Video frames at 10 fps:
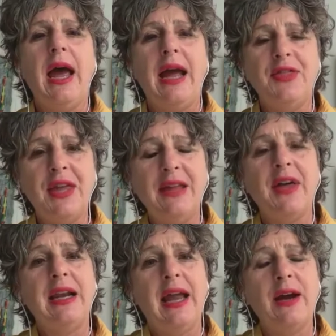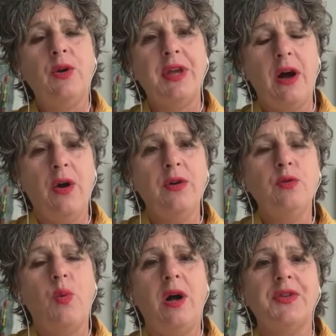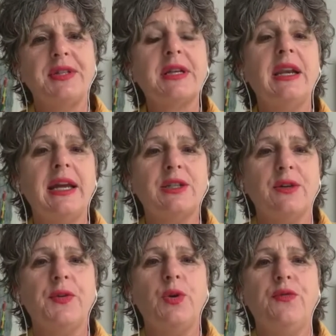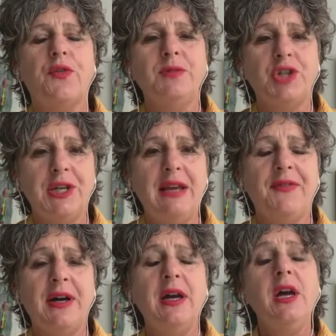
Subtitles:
And there they lay on their own while this collector flew from Geneva,